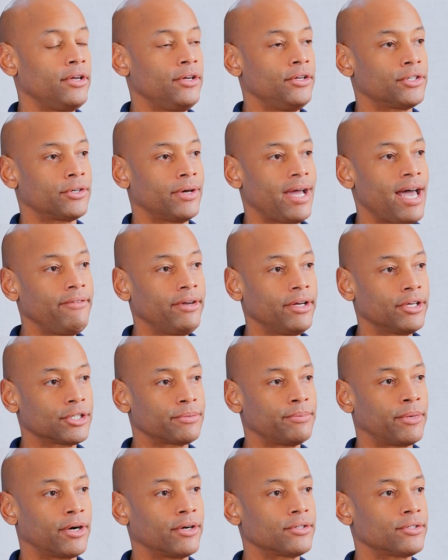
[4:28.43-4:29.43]
So having a
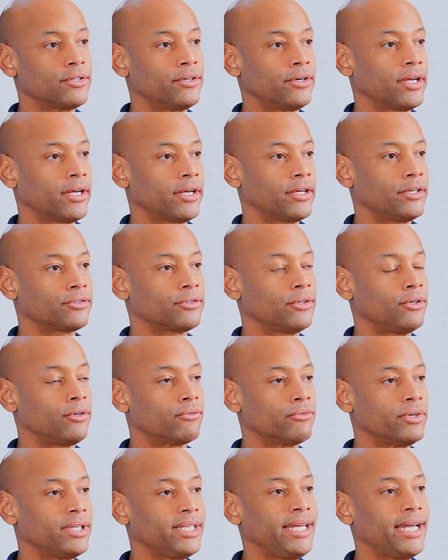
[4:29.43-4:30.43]
smart circuit
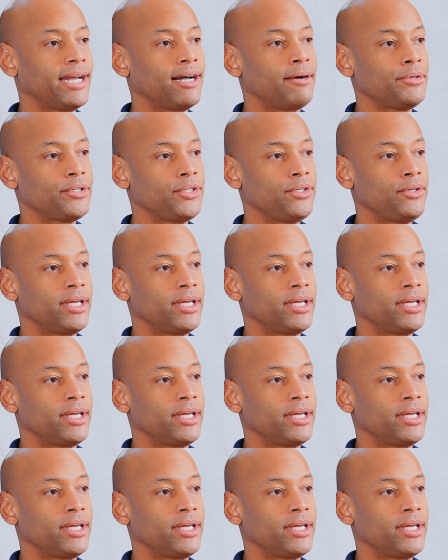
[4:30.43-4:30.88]
control really helps